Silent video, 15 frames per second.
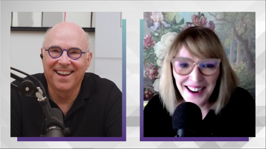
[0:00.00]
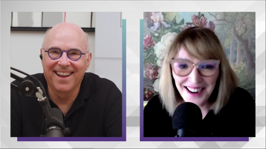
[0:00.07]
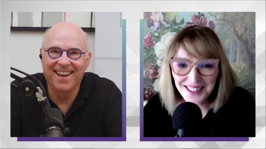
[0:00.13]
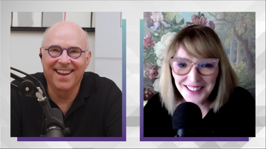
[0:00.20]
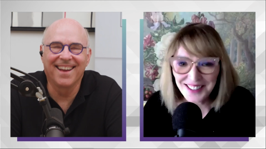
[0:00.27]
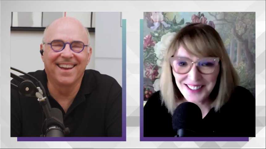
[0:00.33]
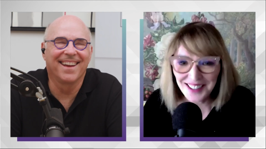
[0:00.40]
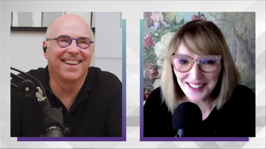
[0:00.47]
Speaker 1: I
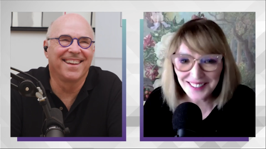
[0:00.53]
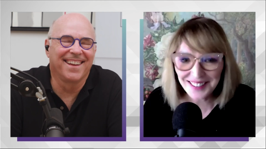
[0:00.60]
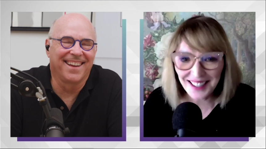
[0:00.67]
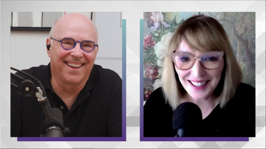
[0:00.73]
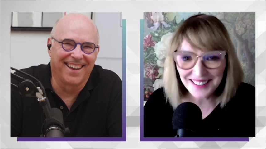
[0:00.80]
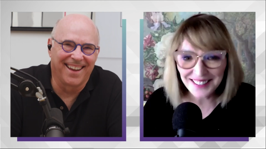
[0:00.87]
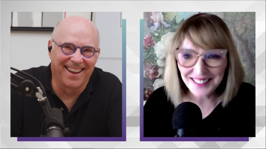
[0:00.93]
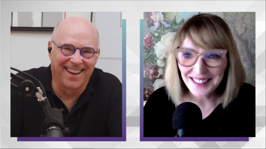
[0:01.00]
just
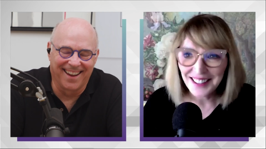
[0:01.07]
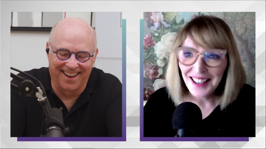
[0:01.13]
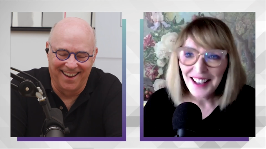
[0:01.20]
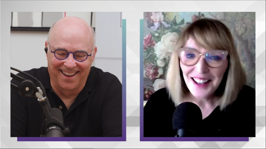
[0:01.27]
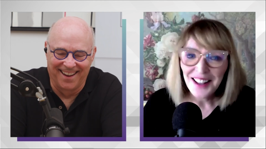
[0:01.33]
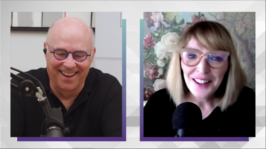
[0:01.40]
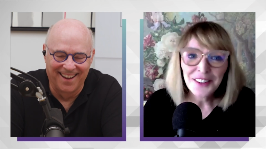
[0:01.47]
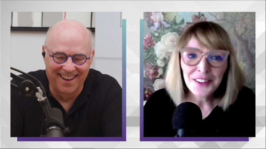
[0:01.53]
had to
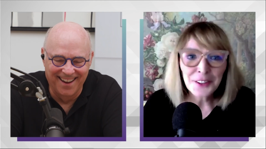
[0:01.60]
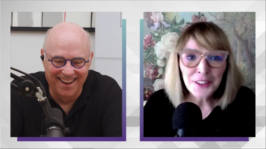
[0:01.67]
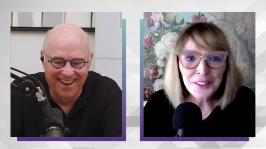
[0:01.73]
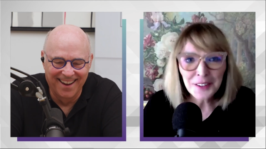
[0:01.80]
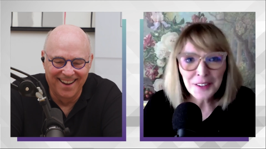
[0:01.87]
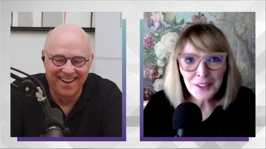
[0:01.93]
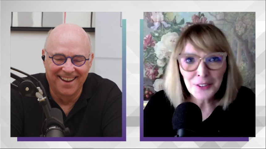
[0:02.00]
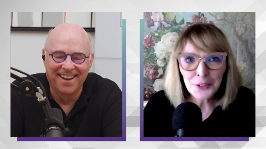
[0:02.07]

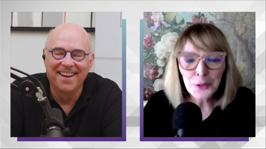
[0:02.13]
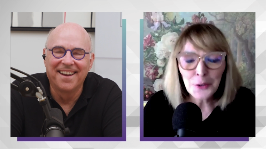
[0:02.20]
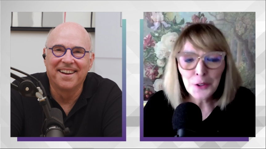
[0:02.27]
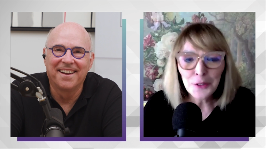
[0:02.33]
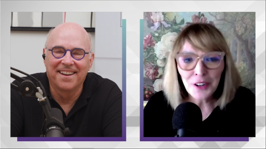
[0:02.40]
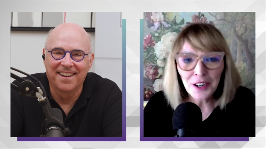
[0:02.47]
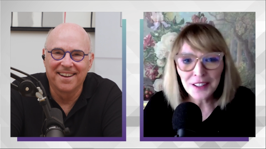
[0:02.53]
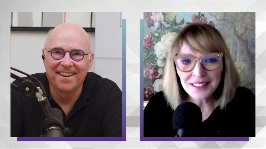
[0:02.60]
learn the school
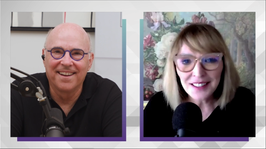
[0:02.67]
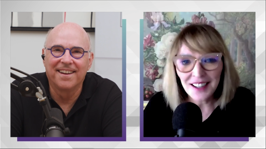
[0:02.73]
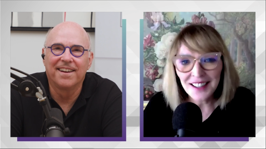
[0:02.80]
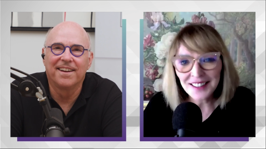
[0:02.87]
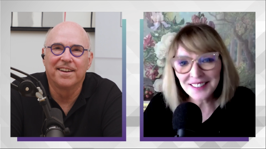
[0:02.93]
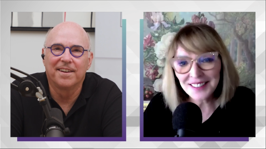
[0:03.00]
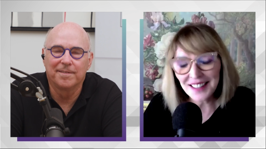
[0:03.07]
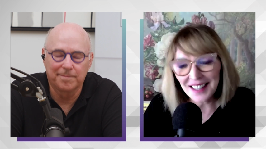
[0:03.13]
of hard
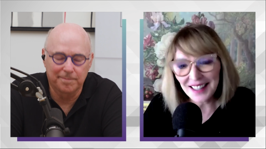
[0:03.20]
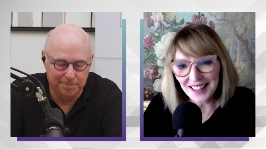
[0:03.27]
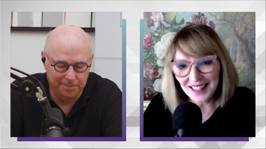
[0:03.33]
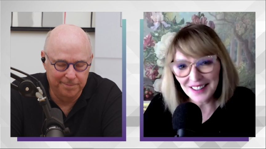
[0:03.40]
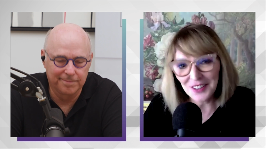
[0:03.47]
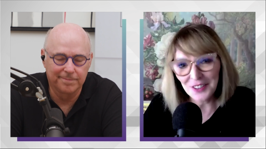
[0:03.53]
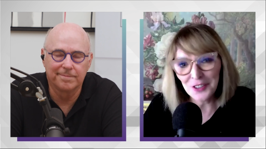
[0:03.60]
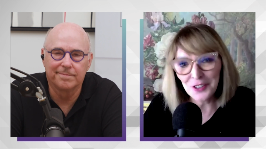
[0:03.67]
knocks
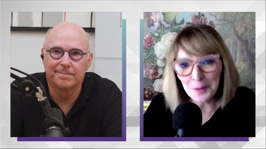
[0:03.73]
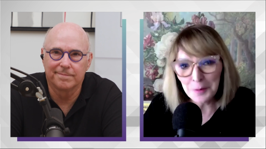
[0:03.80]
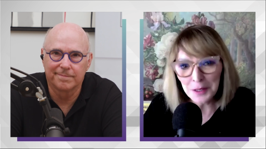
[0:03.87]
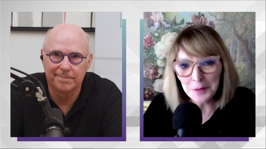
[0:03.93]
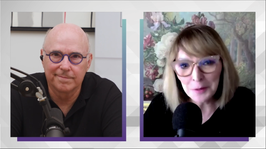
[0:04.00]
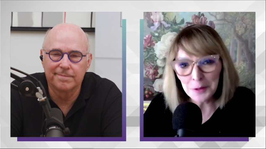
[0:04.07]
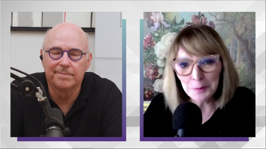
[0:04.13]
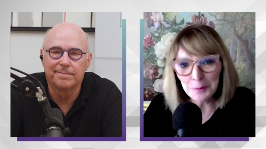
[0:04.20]
and mm-hmm. jump
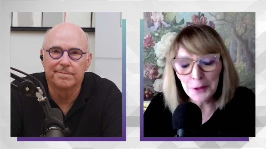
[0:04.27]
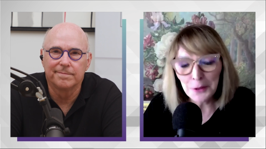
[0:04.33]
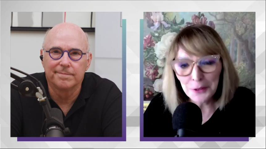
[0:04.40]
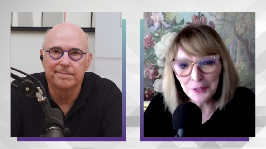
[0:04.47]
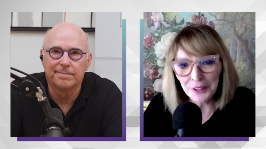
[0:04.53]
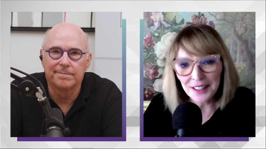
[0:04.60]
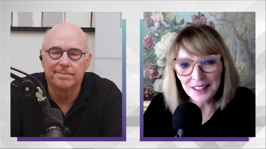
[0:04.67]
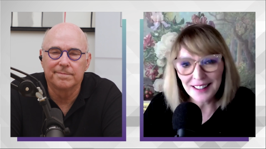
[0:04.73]
in with both
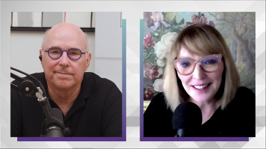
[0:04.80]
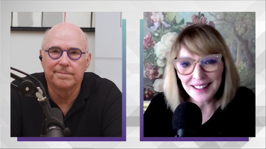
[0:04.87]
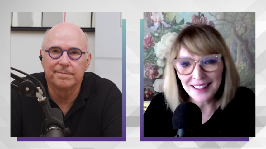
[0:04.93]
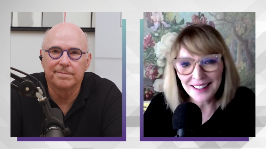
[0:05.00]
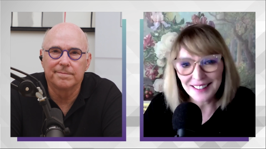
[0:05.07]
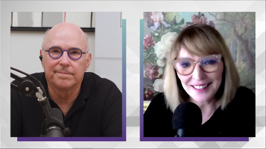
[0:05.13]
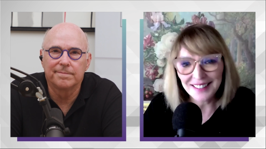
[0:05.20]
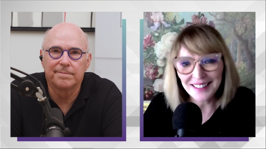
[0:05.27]
feet
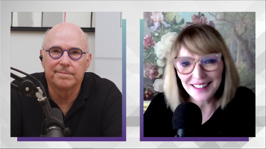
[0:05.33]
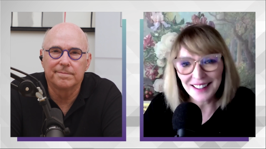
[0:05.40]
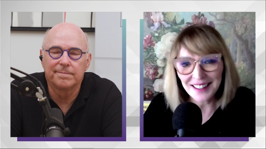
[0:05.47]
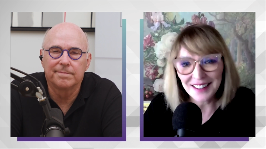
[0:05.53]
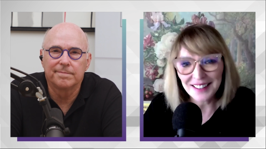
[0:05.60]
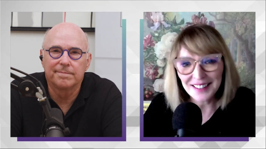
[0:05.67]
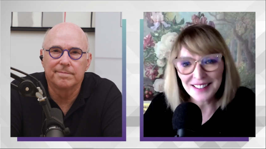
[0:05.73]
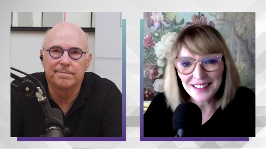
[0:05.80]
and
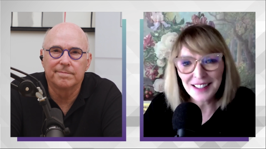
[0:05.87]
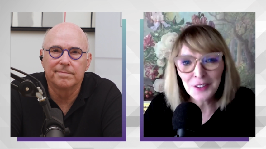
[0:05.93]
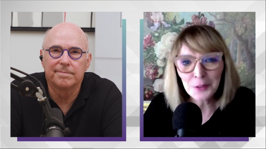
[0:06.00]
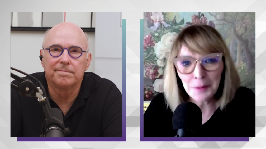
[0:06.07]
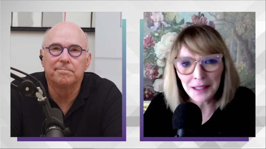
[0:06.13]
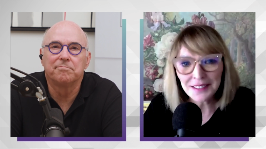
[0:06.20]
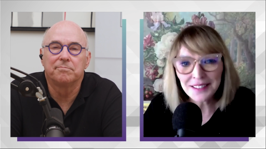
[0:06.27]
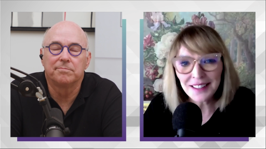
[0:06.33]
uh, teach
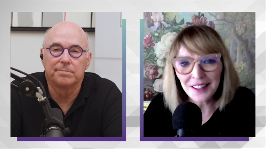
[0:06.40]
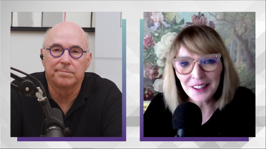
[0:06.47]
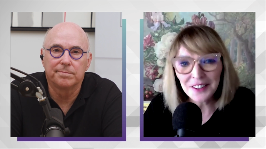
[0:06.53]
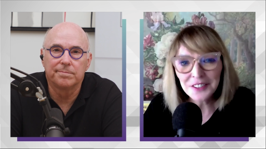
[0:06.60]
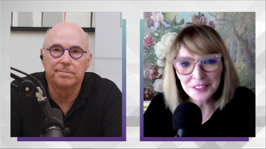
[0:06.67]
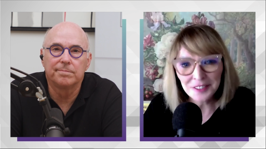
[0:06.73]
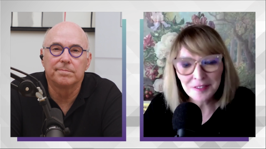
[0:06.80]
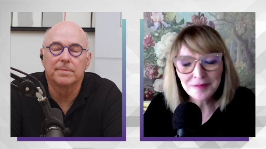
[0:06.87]

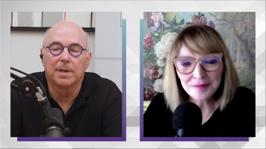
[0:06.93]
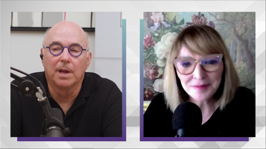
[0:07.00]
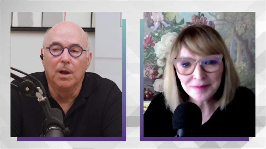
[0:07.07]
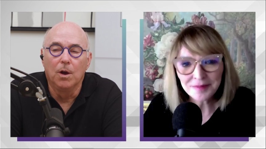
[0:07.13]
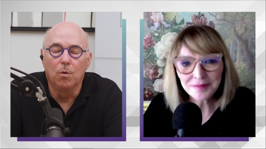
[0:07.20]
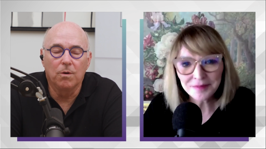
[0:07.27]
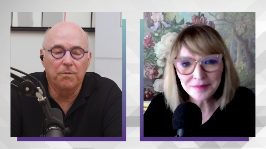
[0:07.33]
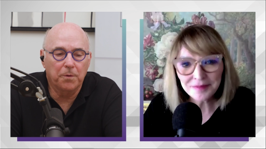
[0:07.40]
myself.
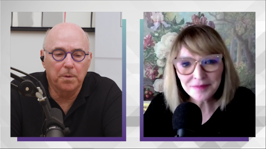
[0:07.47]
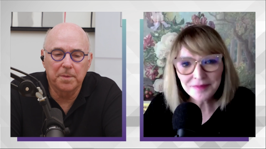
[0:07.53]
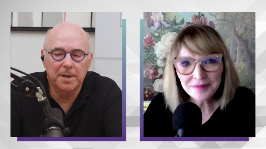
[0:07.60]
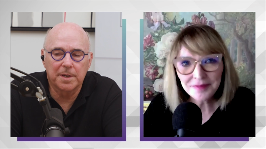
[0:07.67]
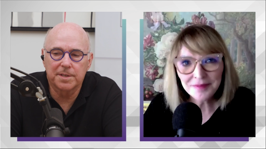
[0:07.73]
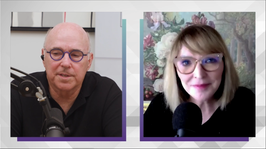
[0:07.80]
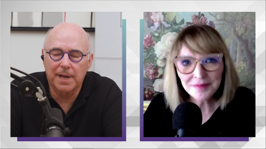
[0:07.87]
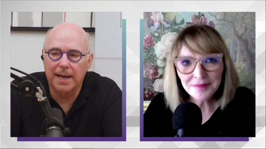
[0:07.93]
Speaker 2: Well, from
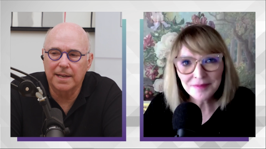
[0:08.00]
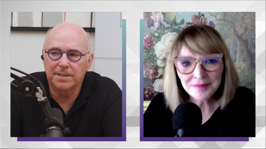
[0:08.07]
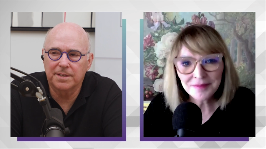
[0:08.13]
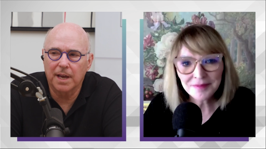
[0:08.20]
the design